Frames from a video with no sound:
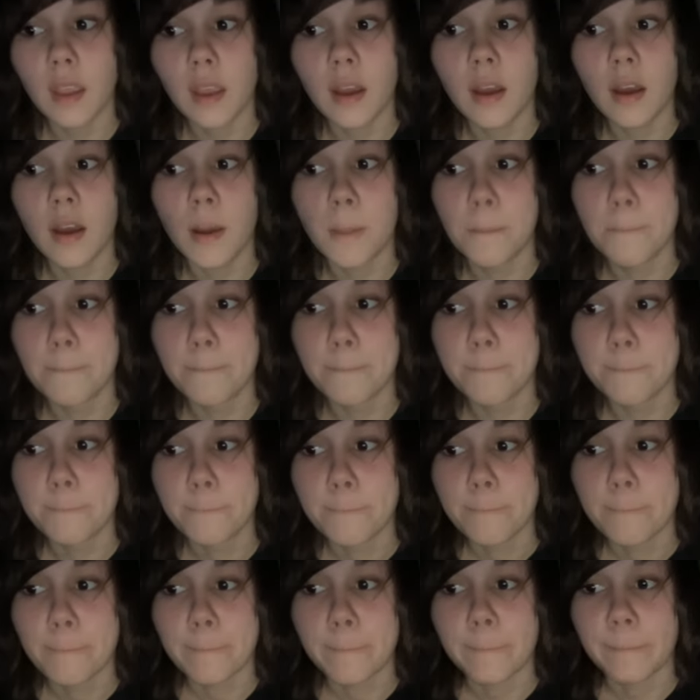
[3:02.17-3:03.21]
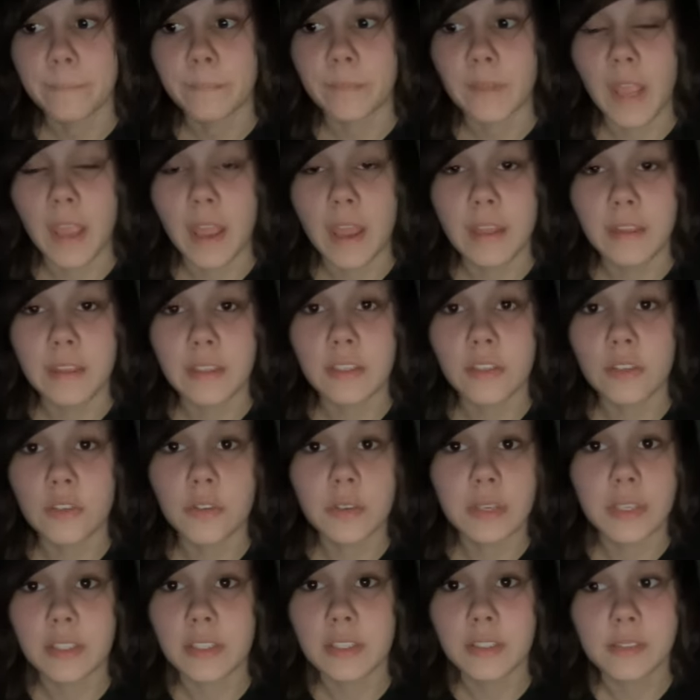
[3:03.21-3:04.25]
And then you
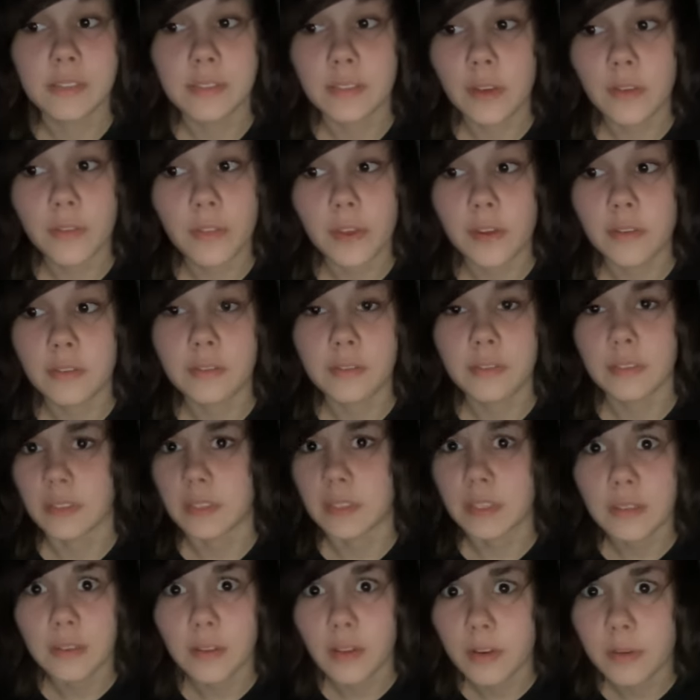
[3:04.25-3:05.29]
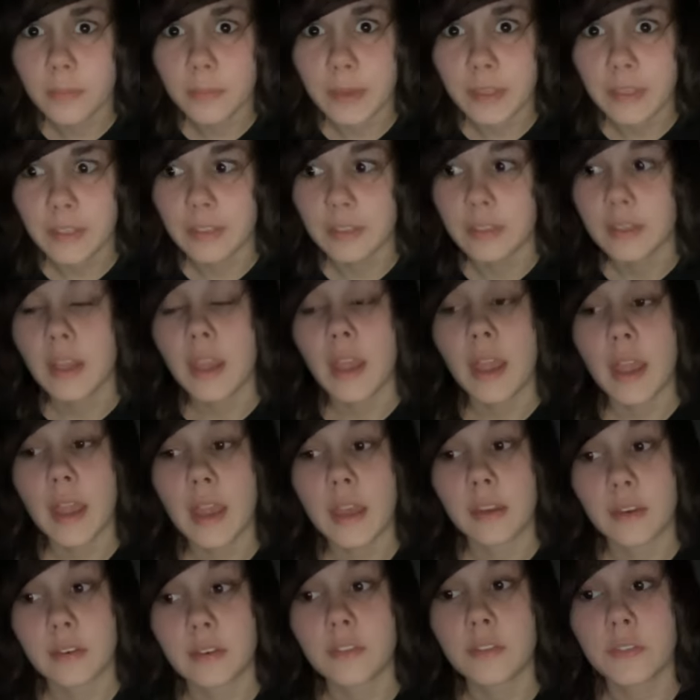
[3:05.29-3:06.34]
can just sell those, get a lot of money.
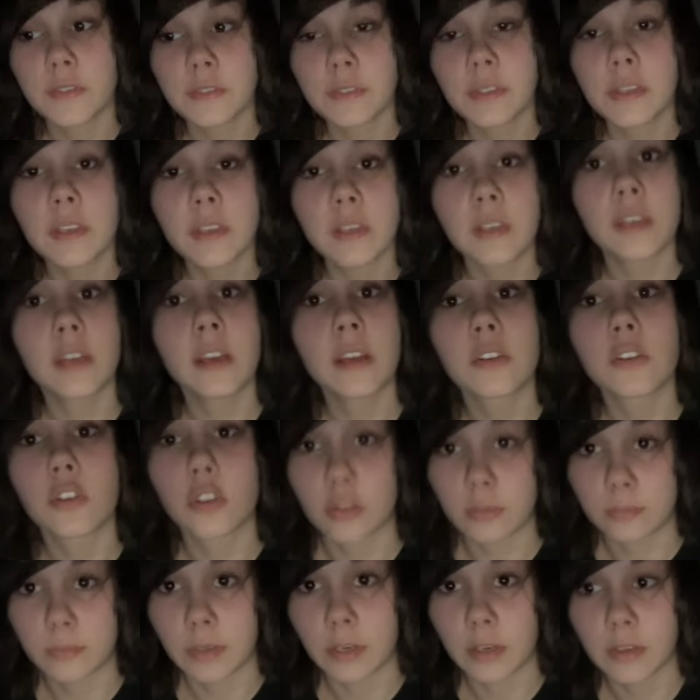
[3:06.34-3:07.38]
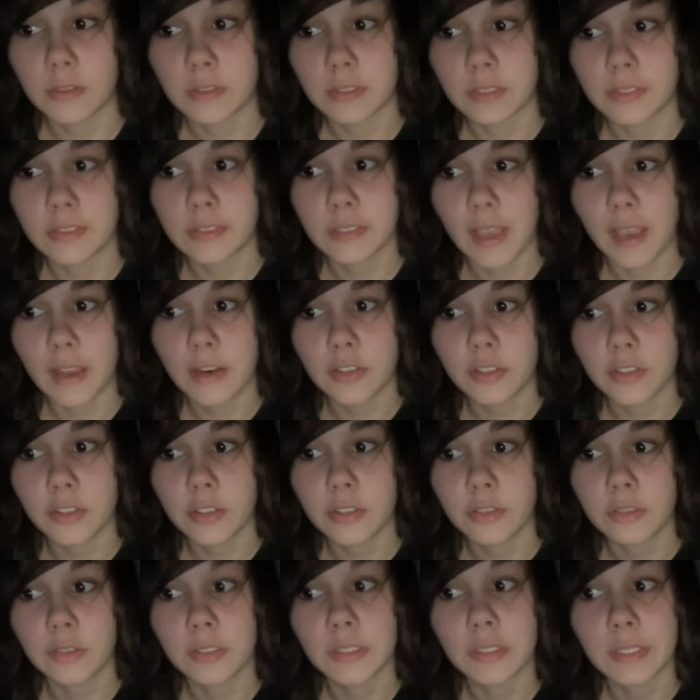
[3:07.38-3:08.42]
And you see, getting Nook miles, it's
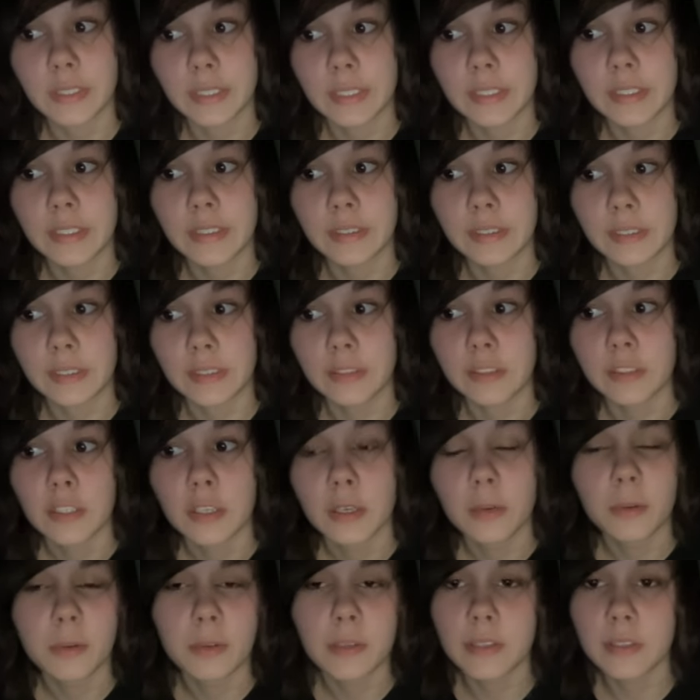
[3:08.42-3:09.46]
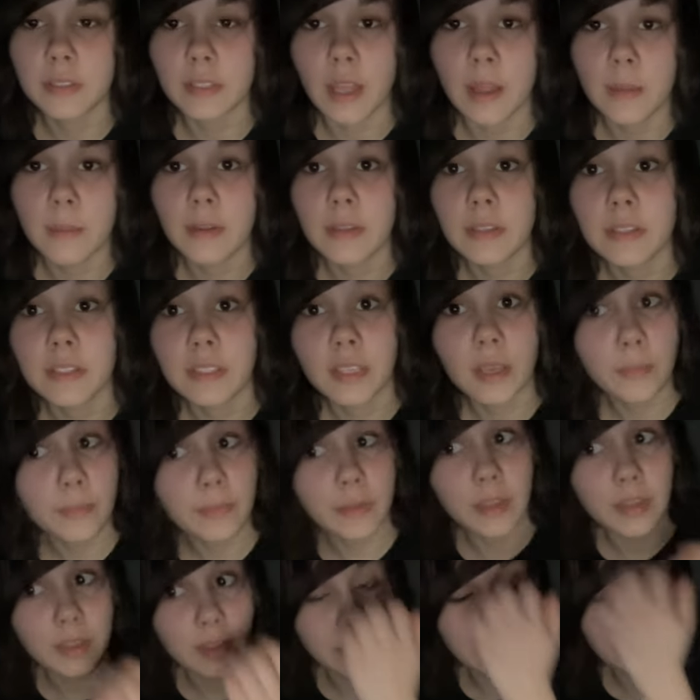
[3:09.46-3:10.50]
actually really easy. Because, I mean, some
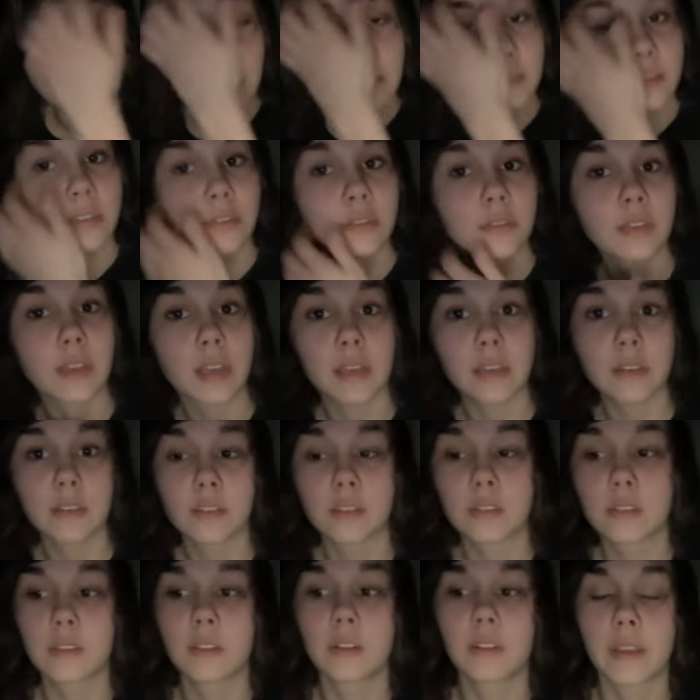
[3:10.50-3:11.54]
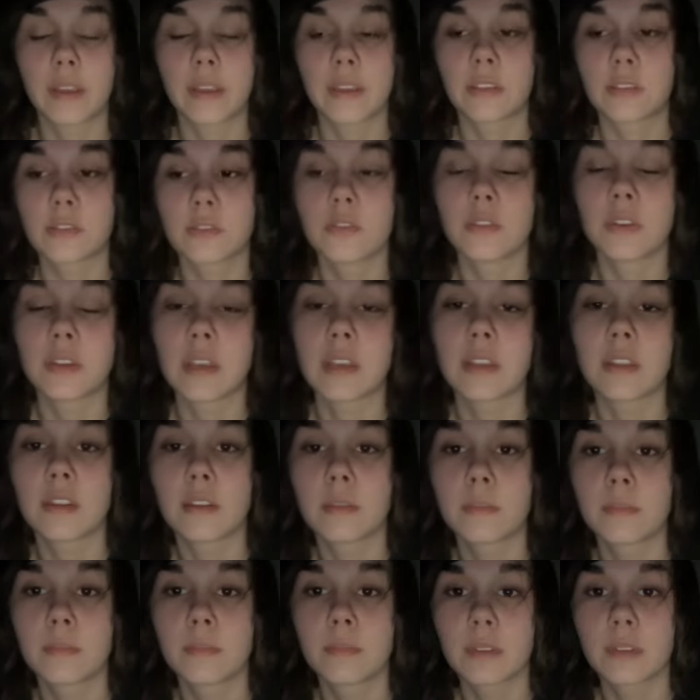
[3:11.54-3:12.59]
of the things you can, like, do to get
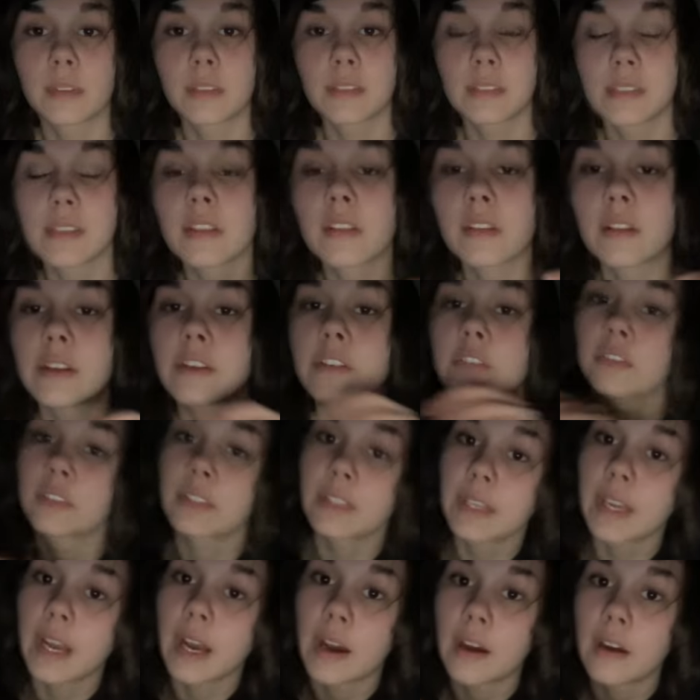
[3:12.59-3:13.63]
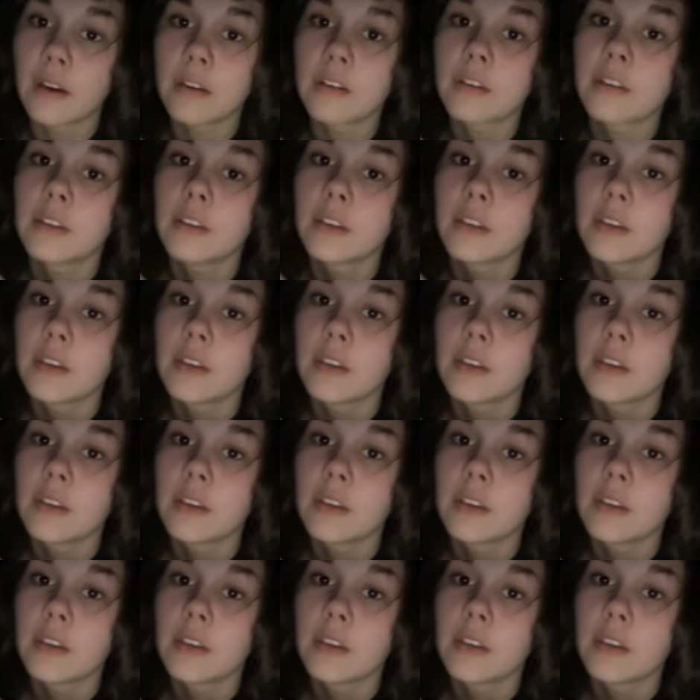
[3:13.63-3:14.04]
them, it's either, like, really hard